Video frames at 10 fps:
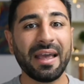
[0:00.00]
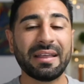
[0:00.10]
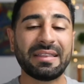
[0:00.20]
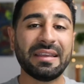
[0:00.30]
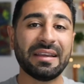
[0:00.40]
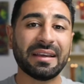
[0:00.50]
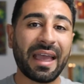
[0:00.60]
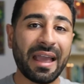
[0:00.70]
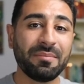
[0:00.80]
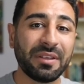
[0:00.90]
The
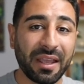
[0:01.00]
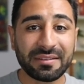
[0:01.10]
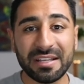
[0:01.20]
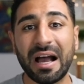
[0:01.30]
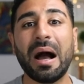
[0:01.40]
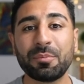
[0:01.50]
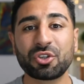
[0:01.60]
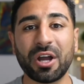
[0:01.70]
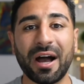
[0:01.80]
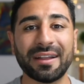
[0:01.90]
NBA
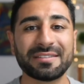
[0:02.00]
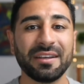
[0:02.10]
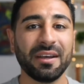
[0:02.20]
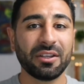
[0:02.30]
TopShot,